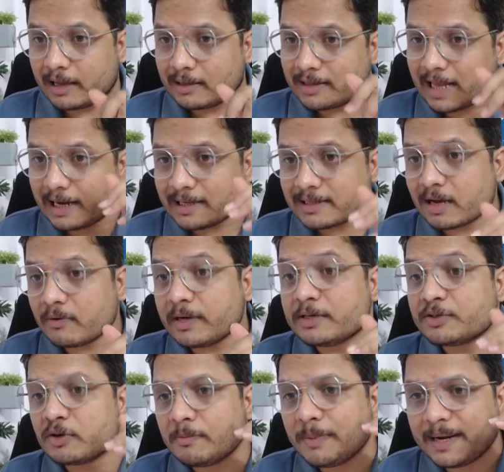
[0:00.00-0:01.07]
That is how it
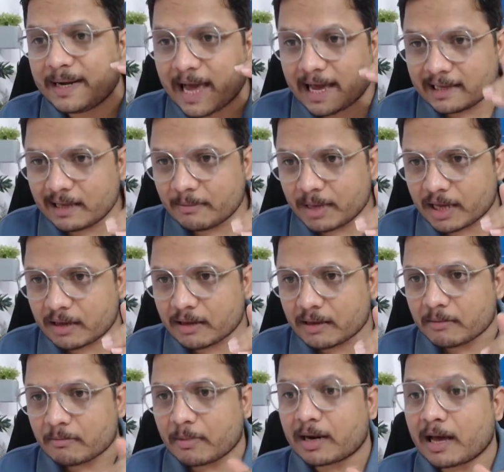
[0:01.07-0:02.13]
should be dynamic.
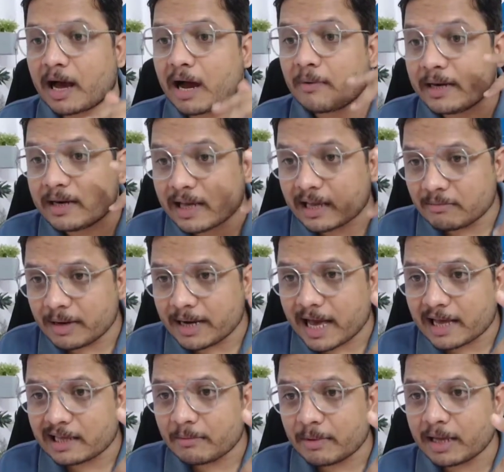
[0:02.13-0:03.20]
But how it can be
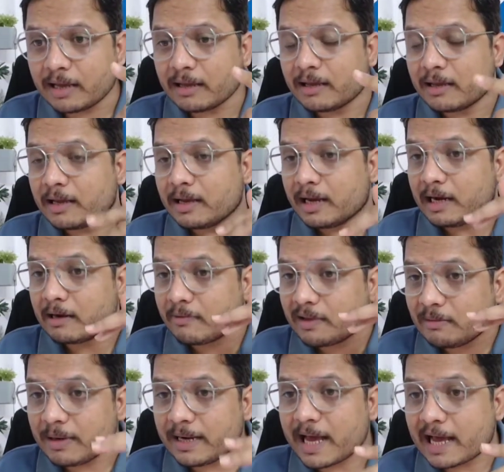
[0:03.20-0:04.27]
dynamic? It
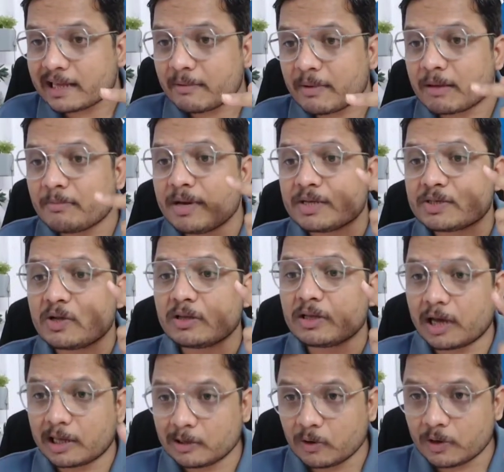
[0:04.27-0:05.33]
will be dynamic based on
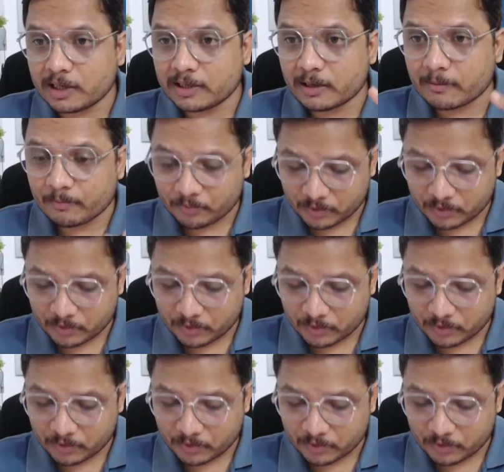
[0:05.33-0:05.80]
algorithm.